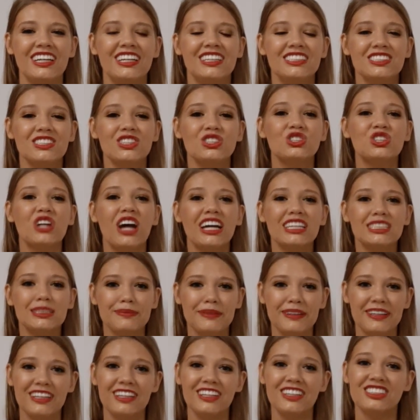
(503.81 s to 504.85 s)
So try
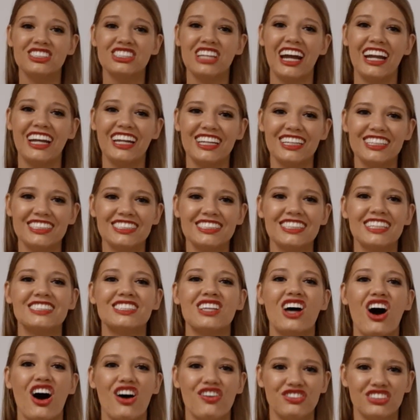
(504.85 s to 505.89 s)
speaking Chinese as
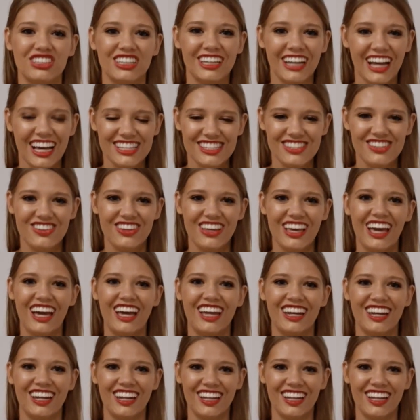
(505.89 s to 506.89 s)
often as you can.